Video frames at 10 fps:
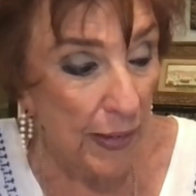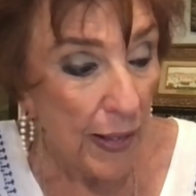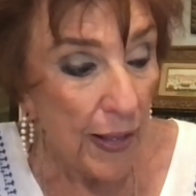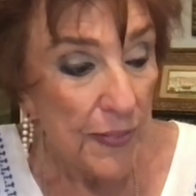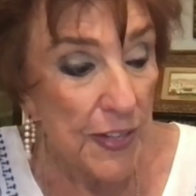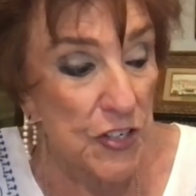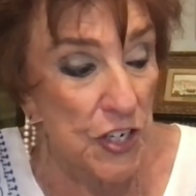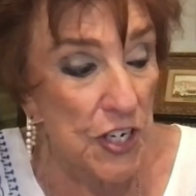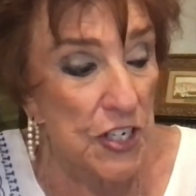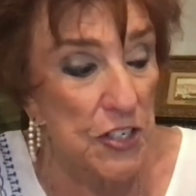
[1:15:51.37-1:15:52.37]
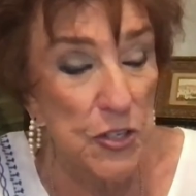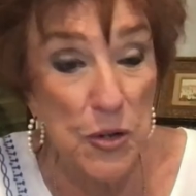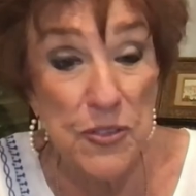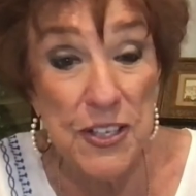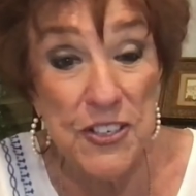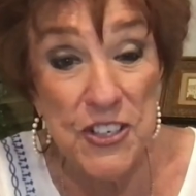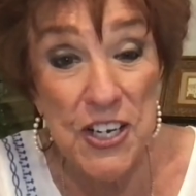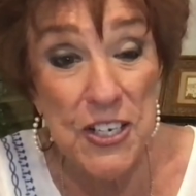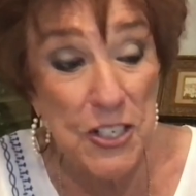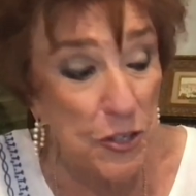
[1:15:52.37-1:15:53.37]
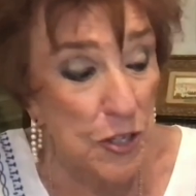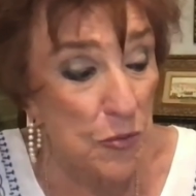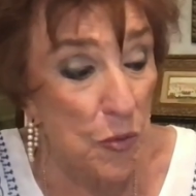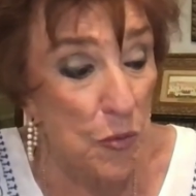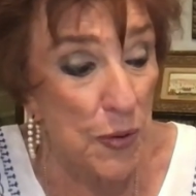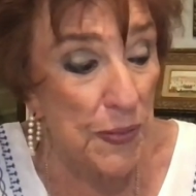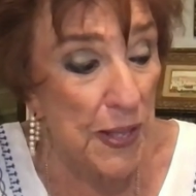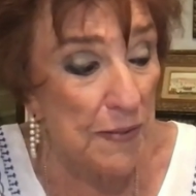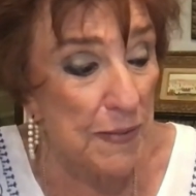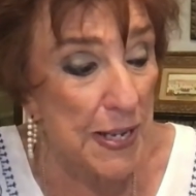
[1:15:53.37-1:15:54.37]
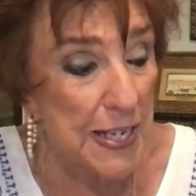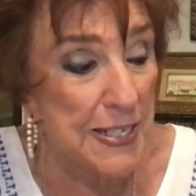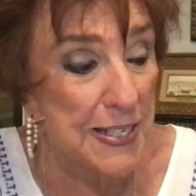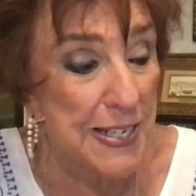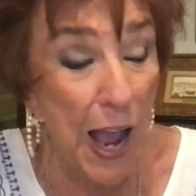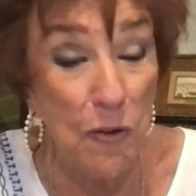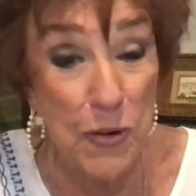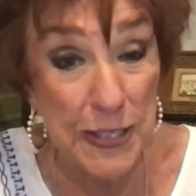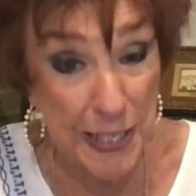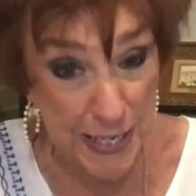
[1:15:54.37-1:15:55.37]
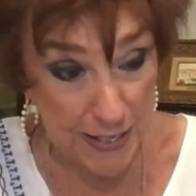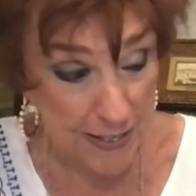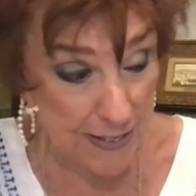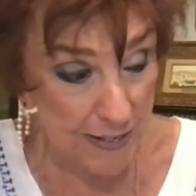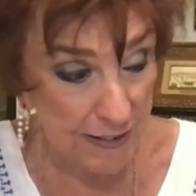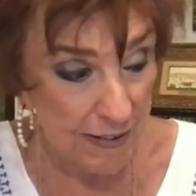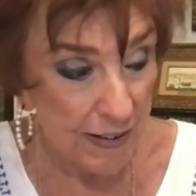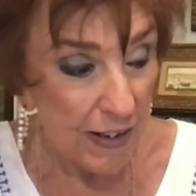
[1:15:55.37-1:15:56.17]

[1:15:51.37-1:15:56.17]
Yes. The, the genius within me is now released.